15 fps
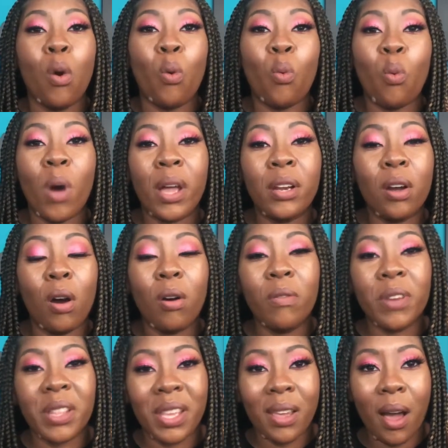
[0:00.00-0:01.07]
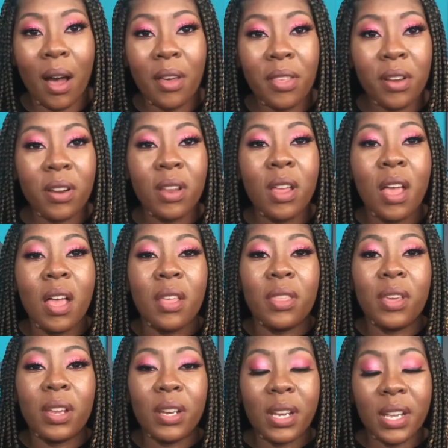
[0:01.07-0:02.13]
one over the other,
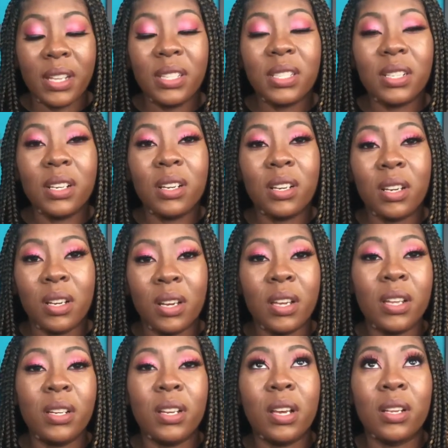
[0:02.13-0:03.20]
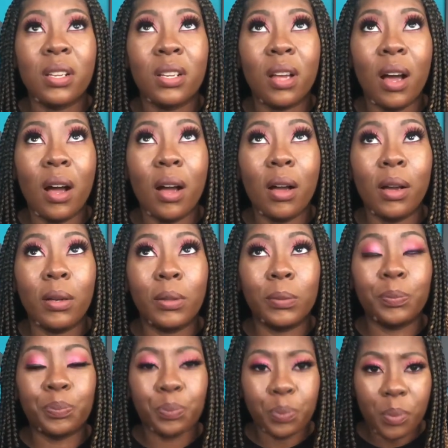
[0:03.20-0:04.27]
then it's a good
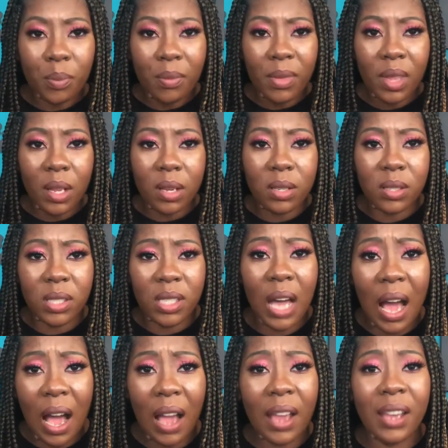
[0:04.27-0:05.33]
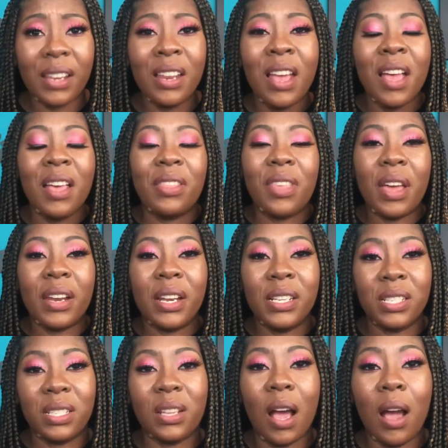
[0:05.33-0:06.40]
um sign that
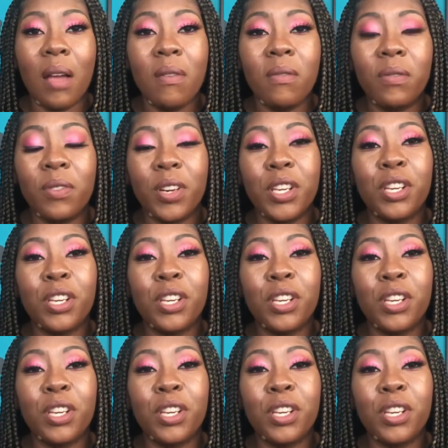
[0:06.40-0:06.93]
it's time for